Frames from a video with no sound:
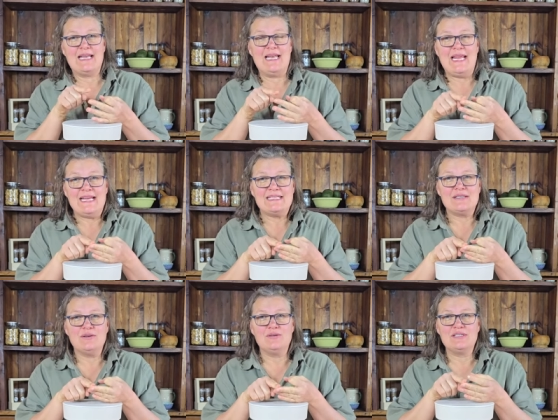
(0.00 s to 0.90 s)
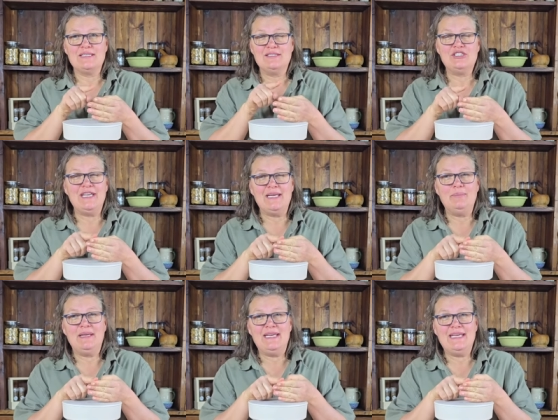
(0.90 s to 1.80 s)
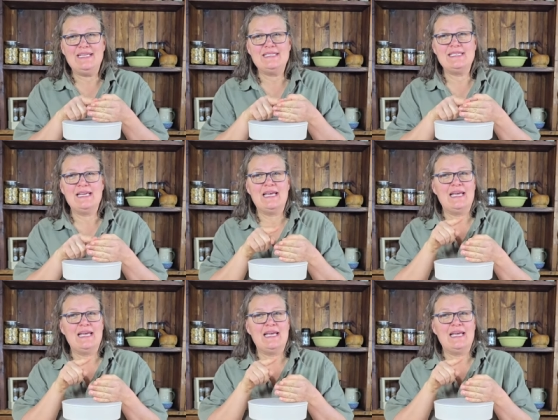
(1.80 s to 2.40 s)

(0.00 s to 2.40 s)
lentils, chickpeas,